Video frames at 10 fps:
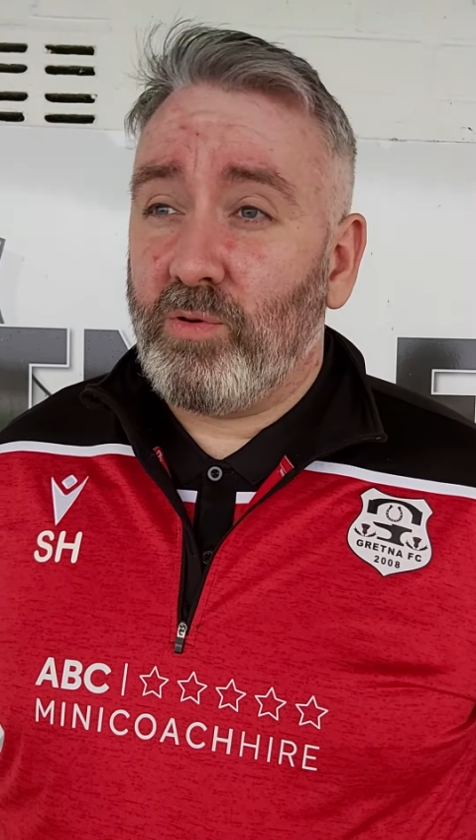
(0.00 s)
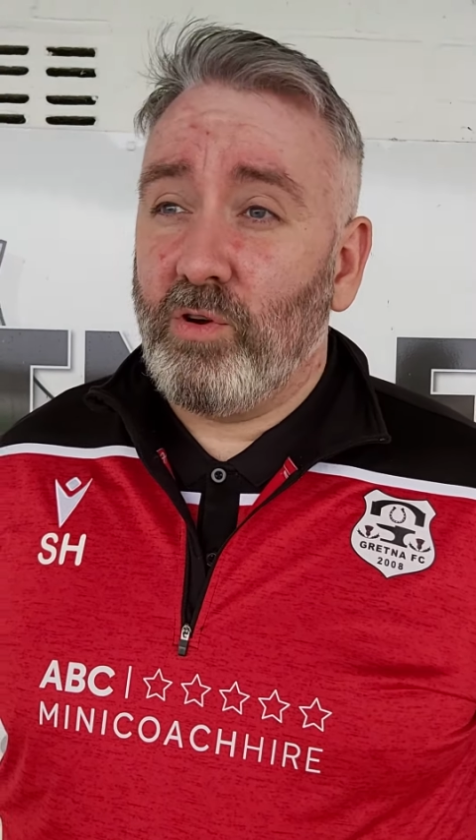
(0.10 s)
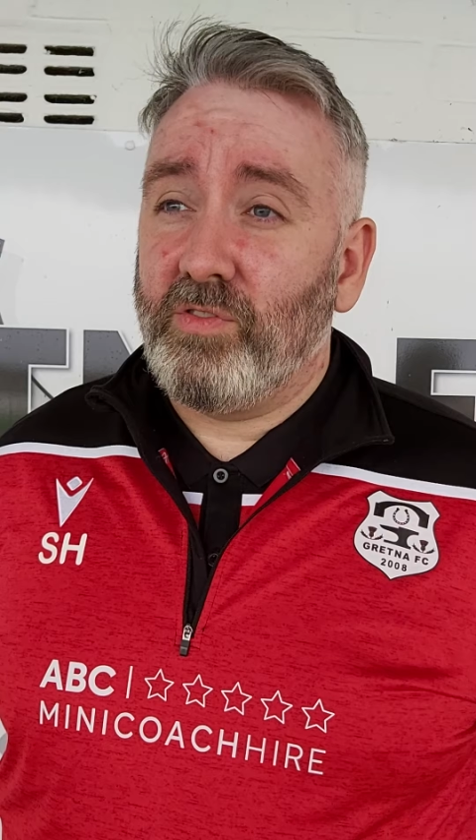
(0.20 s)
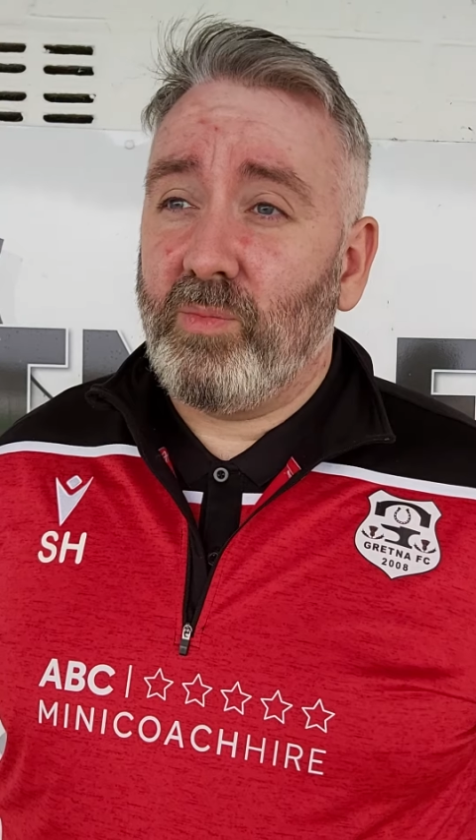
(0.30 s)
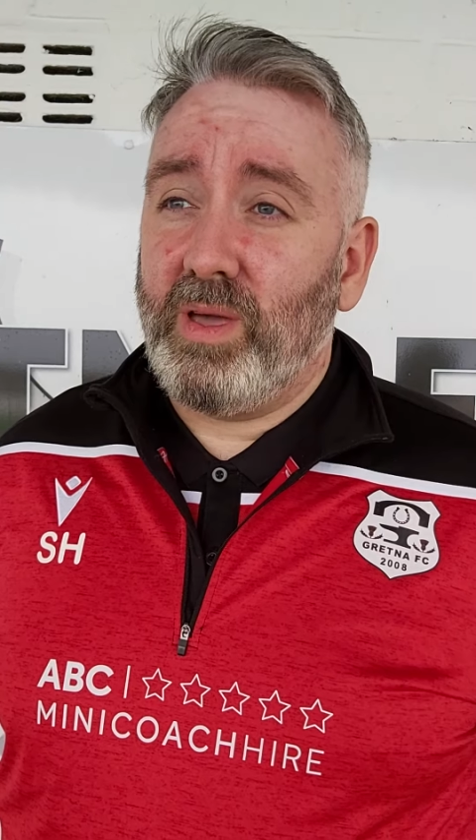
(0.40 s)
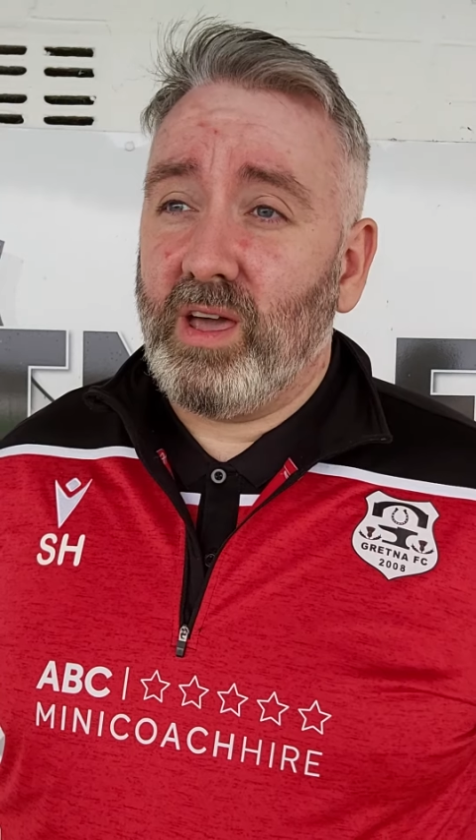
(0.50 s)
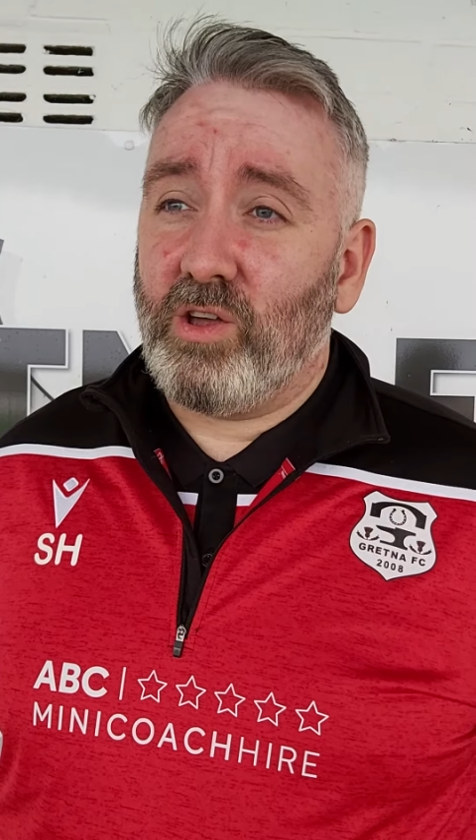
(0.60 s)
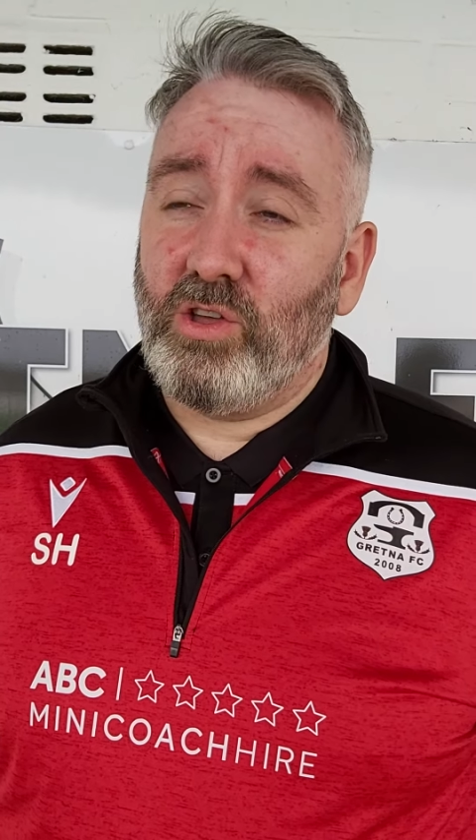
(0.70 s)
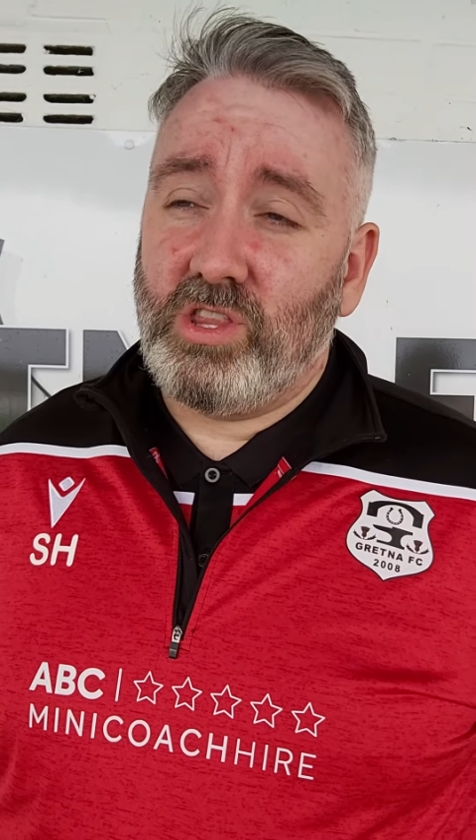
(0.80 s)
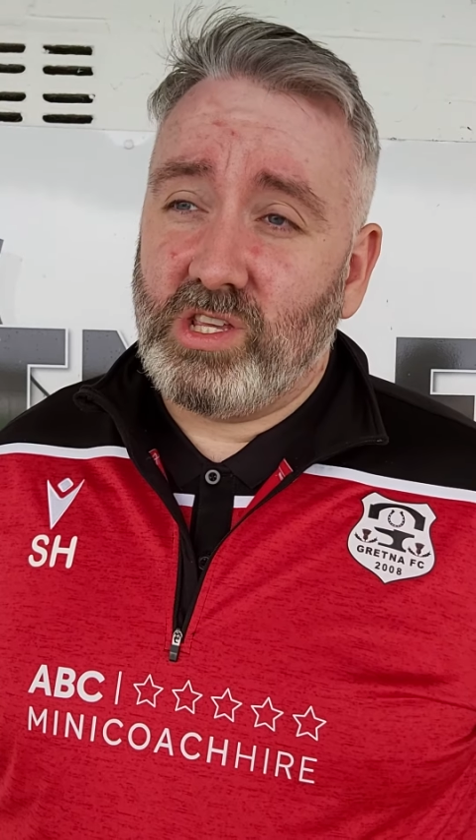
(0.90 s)
prove to be a
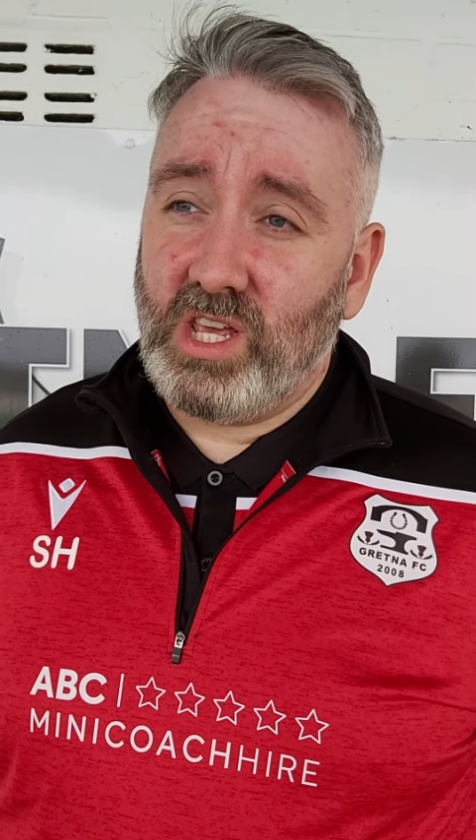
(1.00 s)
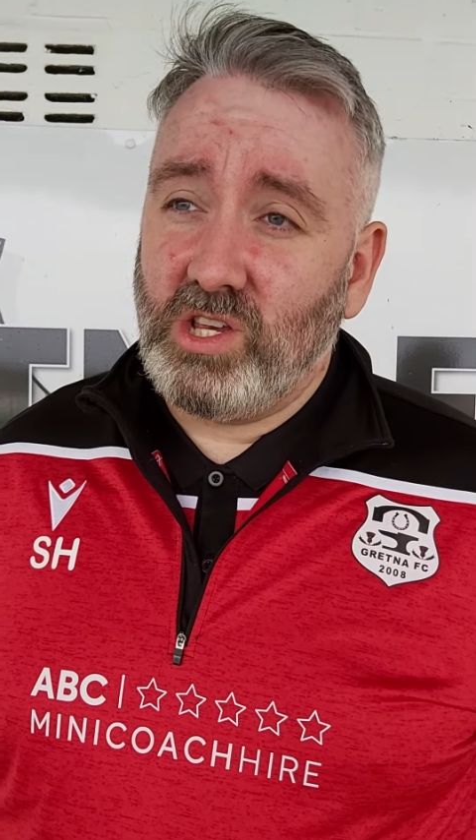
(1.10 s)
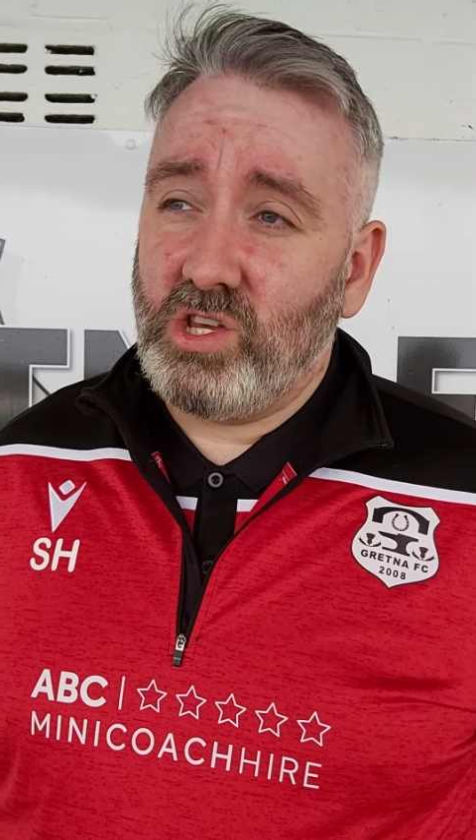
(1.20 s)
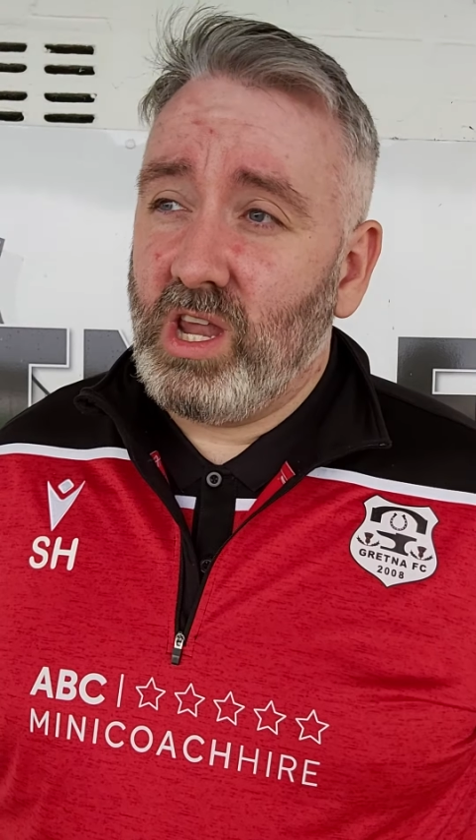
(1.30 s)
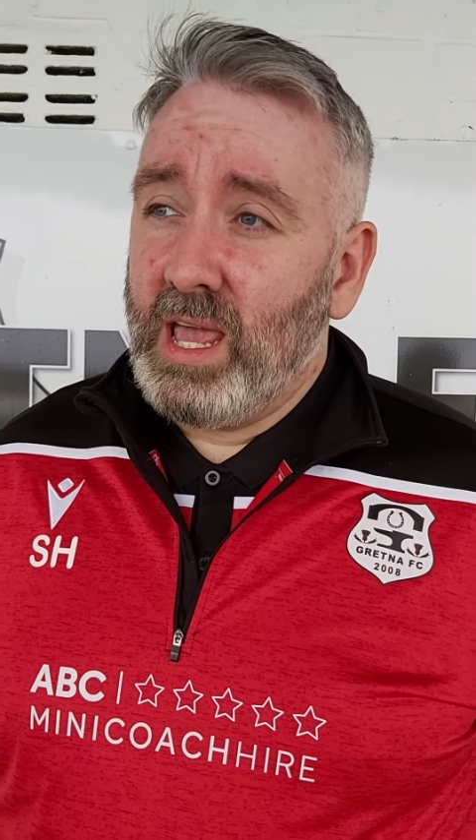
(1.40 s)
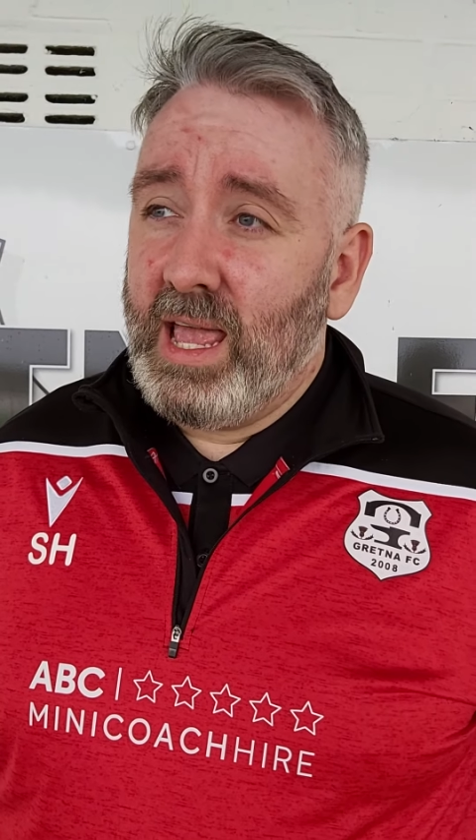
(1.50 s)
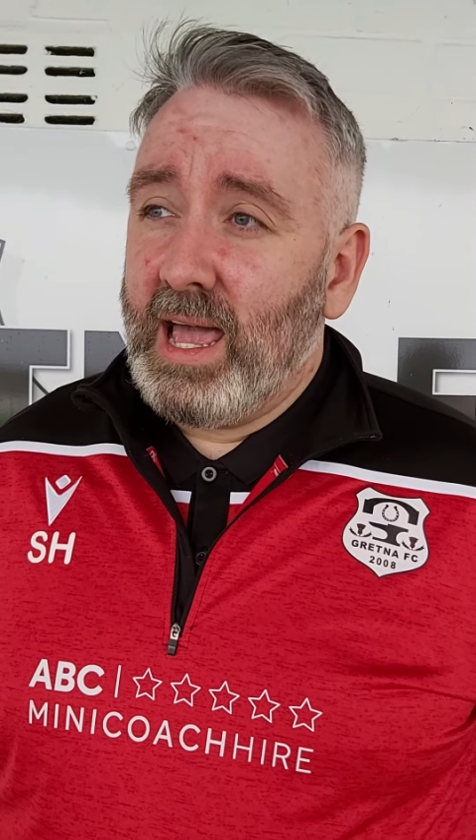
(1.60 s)
good decision.